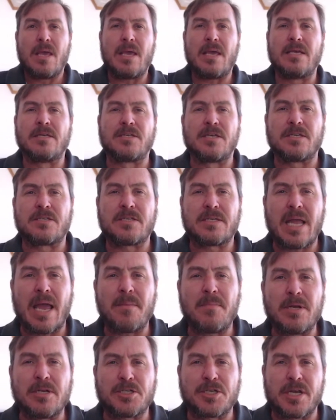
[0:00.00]
is
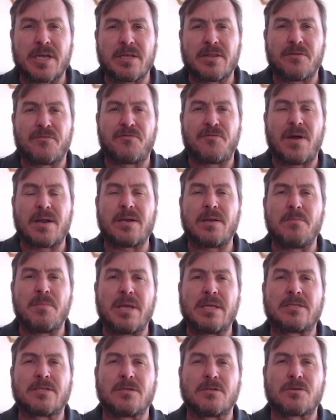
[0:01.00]
establishing the
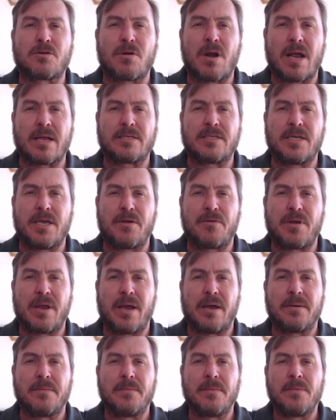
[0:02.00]
fundamental
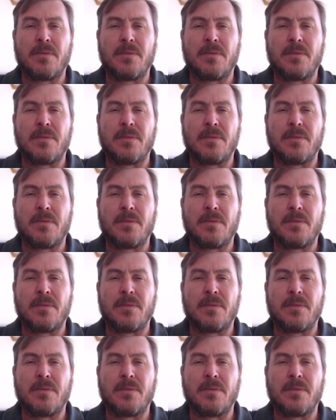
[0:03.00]
criteria